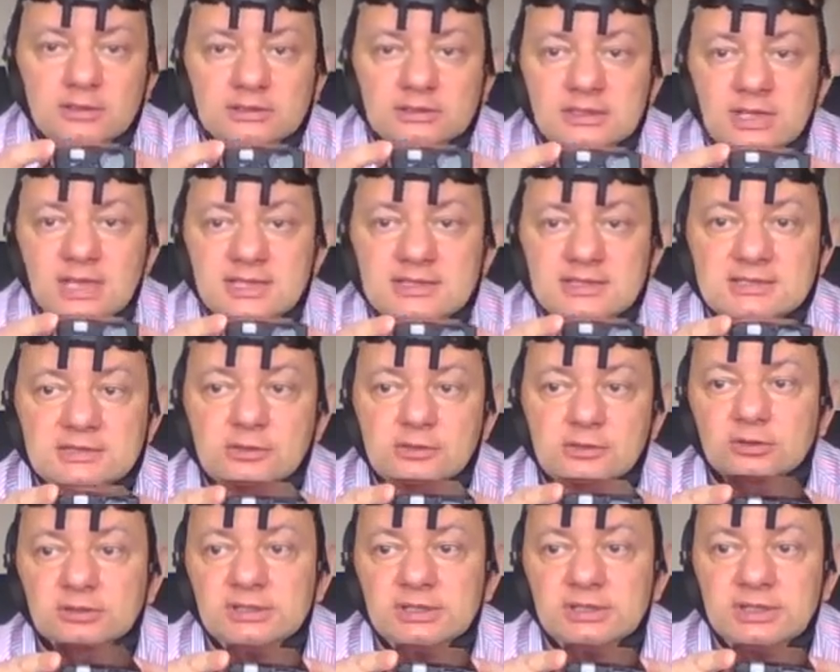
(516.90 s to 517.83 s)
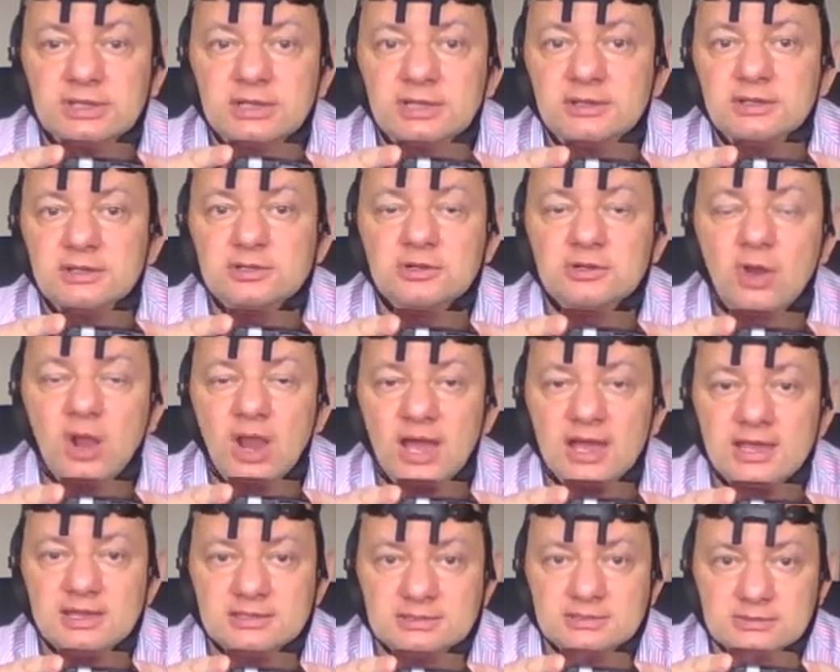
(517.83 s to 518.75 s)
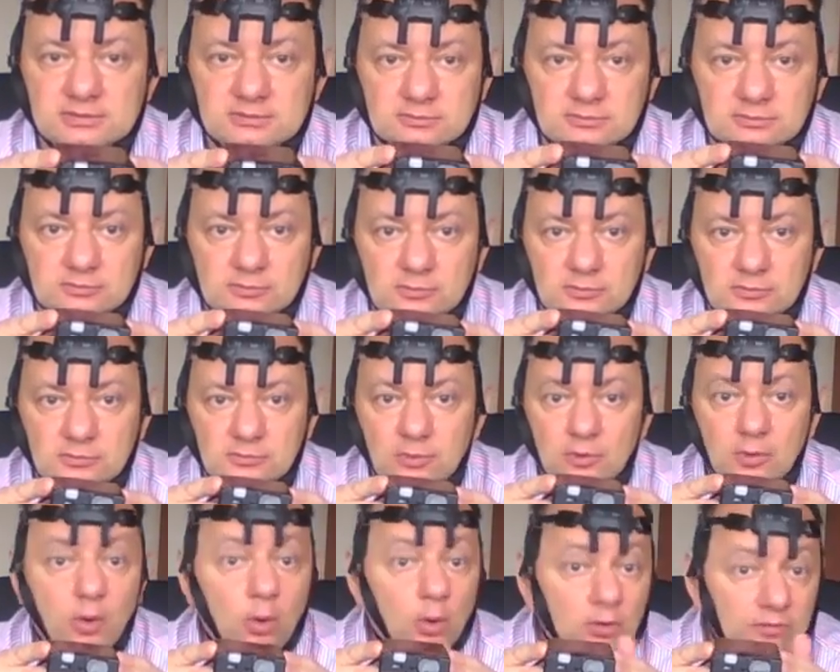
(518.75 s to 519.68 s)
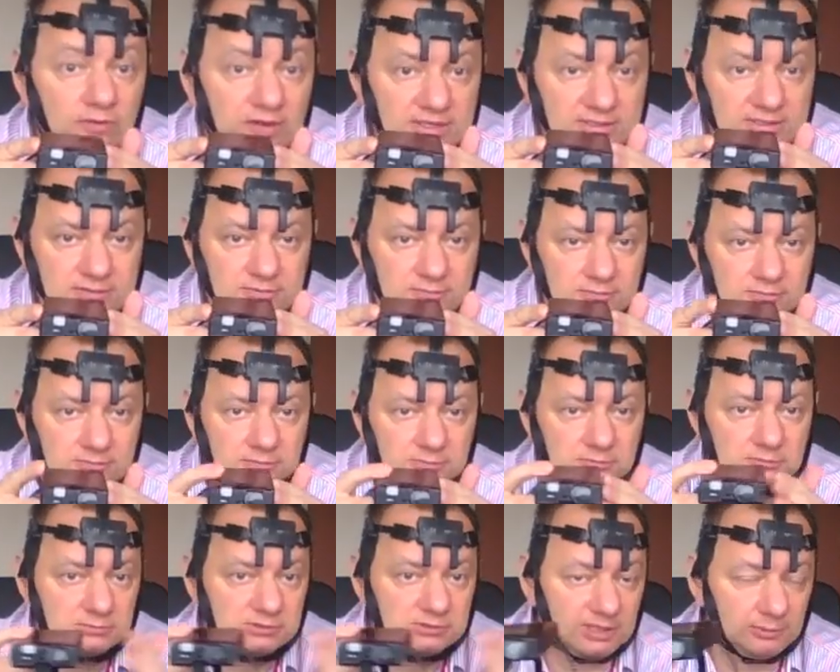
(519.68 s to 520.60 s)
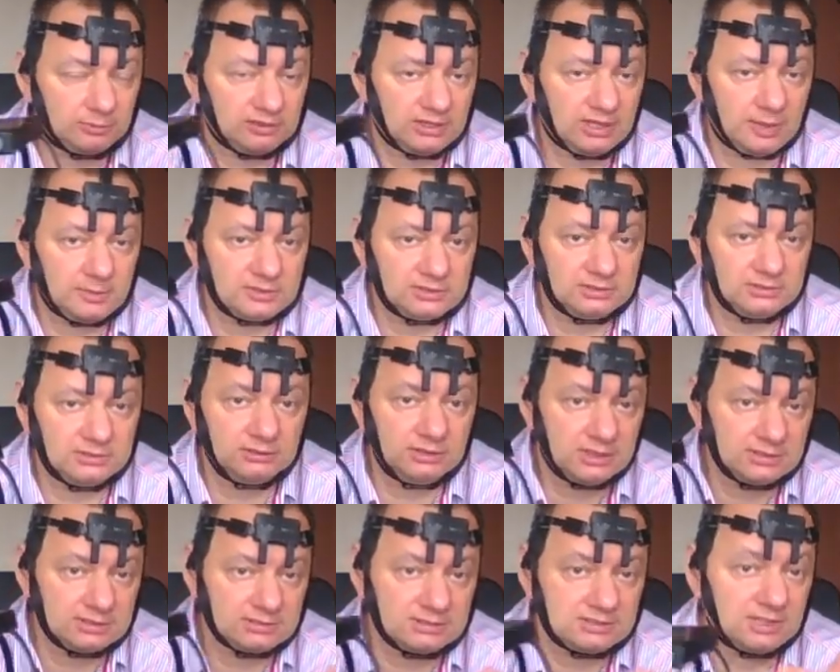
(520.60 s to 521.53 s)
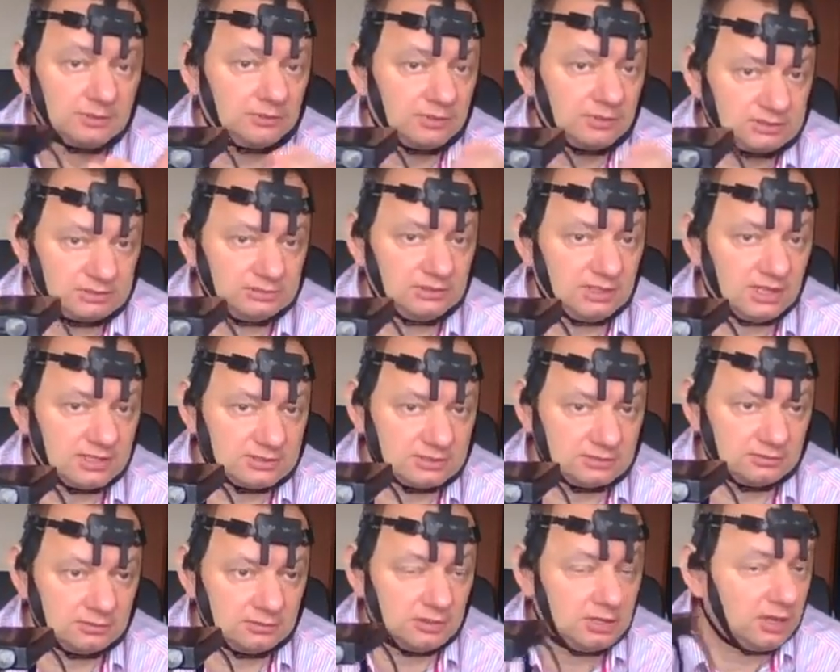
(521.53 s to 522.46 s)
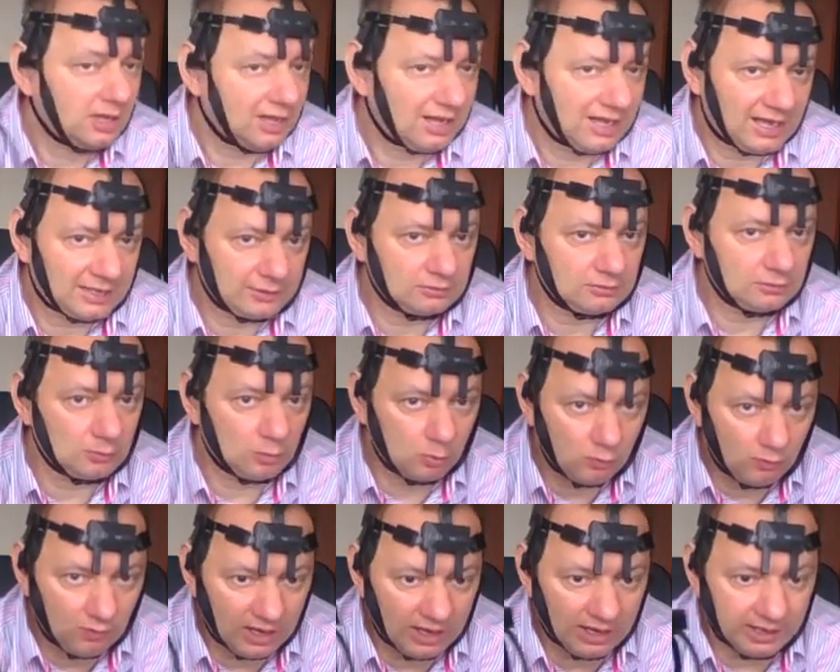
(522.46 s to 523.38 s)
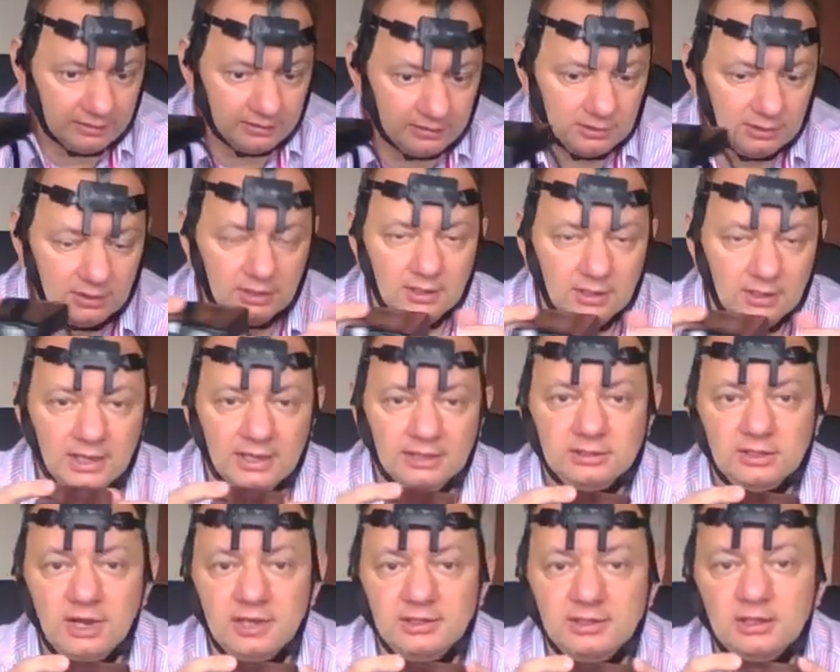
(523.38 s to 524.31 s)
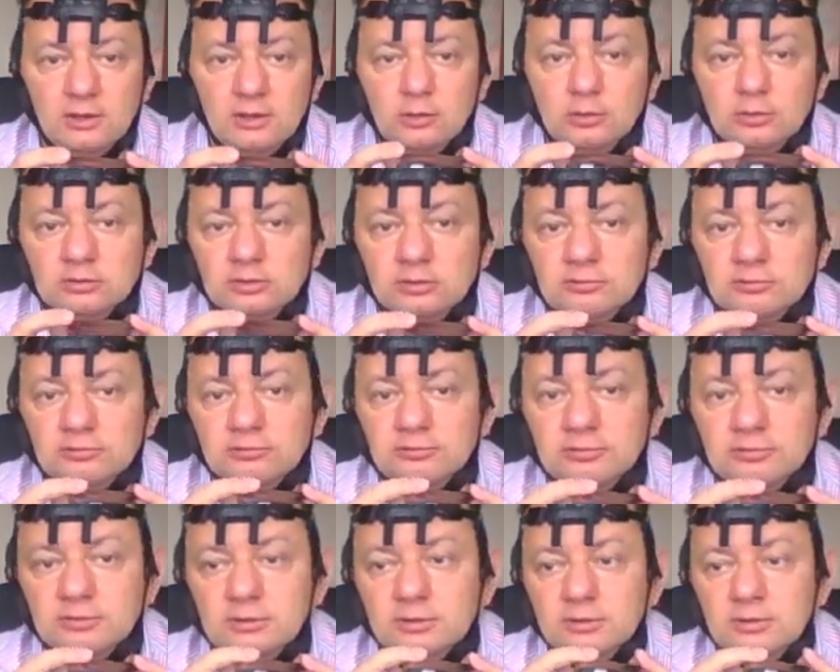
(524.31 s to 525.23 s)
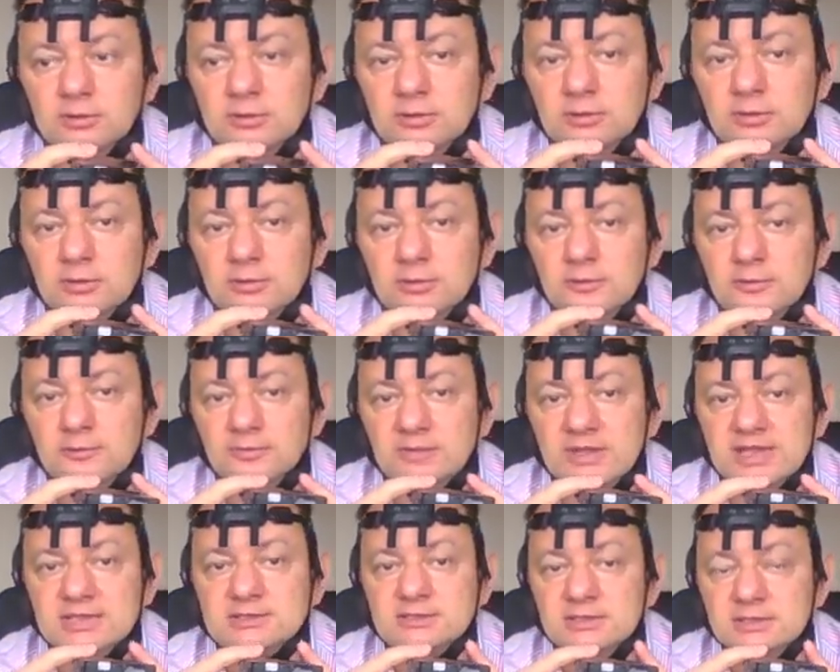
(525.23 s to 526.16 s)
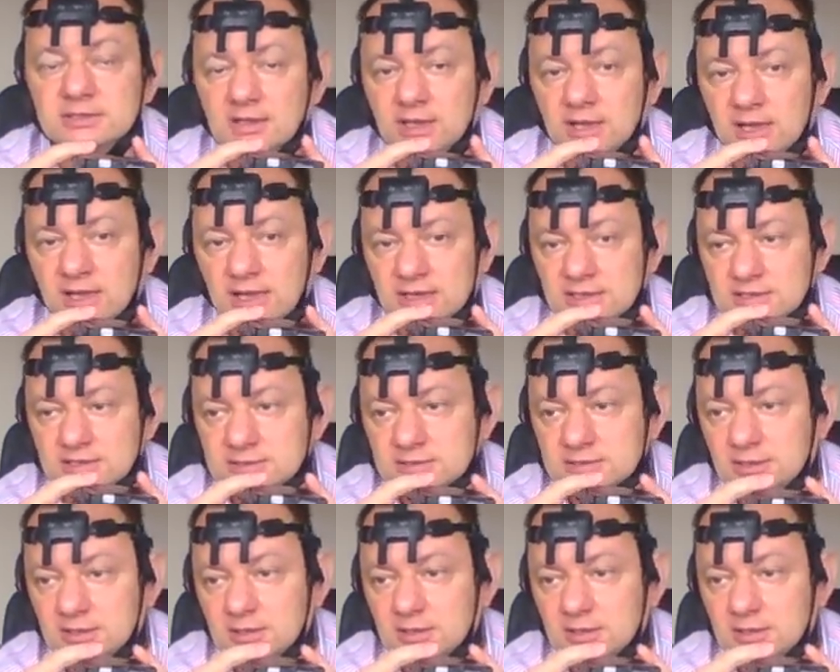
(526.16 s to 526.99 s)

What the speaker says: does not initialize always. Sometimes it does, sometimes it doesn't. I don't know why. I tried a lot of SD cards,